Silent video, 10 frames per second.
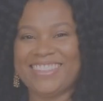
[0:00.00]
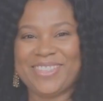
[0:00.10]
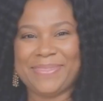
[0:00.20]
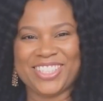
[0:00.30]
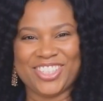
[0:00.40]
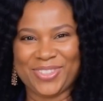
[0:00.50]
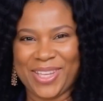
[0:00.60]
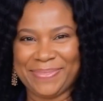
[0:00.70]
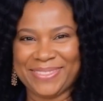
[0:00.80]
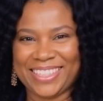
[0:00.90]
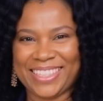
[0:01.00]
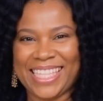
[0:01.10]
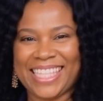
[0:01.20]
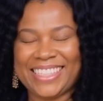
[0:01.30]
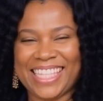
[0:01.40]
flip the script.
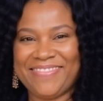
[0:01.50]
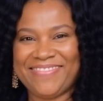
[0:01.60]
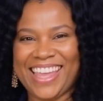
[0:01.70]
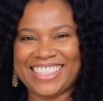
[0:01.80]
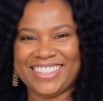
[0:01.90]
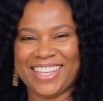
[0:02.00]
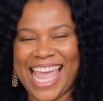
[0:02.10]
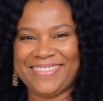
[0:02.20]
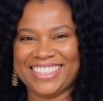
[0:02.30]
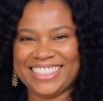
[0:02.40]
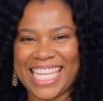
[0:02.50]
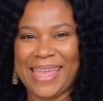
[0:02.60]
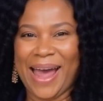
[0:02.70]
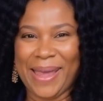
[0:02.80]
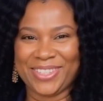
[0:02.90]
The investor have the
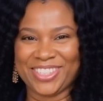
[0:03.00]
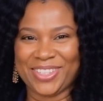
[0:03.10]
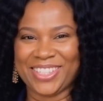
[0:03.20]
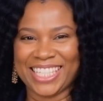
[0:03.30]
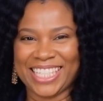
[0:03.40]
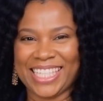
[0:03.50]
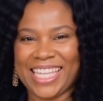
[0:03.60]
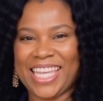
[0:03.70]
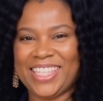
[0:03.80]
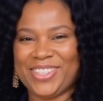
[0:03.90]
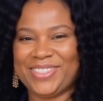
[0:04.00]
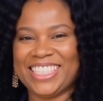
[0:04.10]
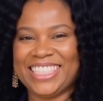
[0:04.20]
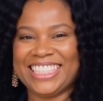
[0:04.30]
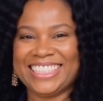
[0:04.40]
same opportunity
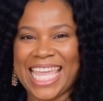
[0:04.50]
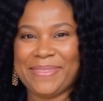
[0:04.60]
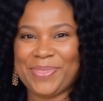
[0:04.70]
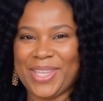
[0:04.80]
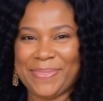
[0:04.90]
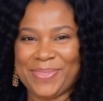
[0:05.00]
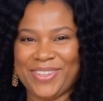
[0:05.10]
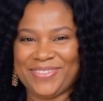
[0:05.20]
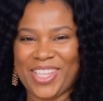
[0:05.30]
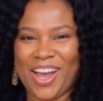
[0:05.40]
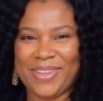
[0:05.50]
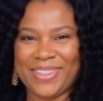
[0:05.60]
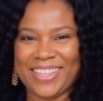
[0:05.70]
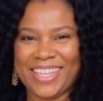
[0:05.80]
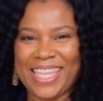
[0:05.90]
using the same pre-approved
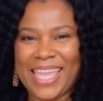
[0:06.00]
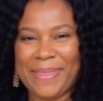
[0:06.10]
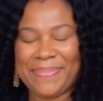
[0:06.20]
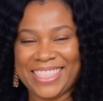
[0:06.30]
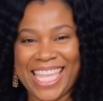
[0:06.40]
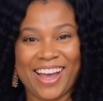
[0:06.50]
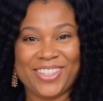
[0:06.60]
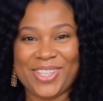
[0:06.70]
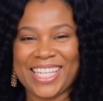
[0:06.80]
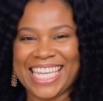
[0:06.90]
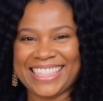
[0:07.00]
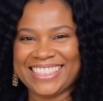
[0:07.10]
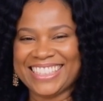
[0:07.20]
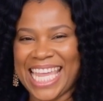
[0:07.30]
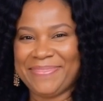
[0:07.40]
loan, but they are looking at the
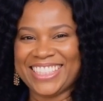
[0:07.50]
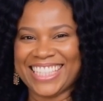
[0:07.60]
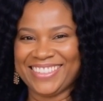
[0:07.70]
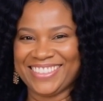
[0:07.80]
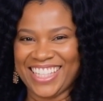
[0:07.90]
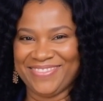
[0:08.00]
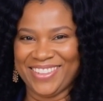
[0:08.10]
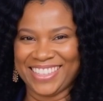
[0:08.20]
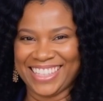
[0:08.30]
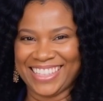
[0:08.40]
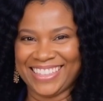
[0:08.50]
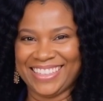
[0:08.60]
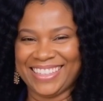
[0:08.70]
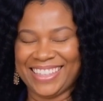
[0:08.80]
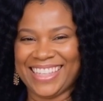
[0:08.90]
same deal differently.
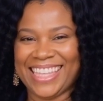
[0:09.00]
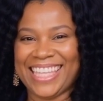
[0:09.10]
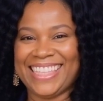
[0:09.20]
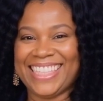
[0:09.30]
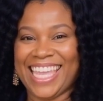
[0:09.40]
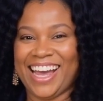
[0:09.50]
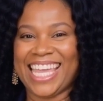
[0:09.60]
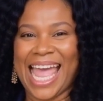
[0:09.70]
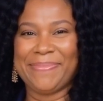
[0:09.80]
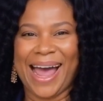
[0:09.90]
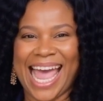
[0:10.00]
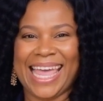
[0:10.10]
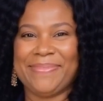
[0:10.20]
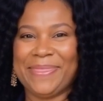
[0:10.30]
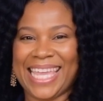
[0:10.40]
They are not
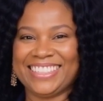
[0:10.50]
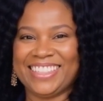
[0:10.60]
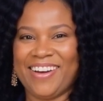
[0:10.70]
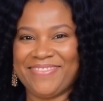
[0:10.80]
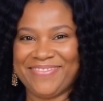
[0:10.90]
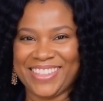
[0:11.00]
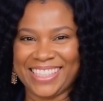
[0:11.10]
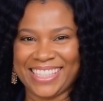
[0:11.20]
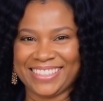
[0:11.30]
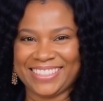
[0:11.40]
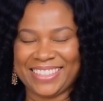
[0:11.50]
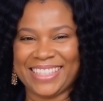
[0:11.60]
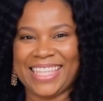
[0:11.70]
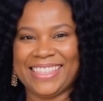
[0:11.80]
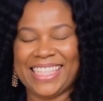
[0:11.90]
buying based on feelings.
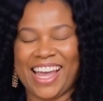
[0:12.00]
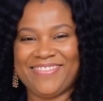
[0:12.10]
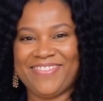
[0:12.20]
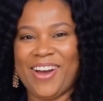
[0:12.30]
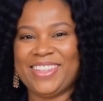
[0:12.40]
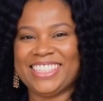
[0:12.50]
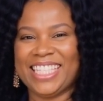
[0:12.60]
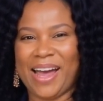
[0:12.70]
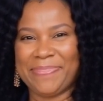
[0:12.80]
They are focusing on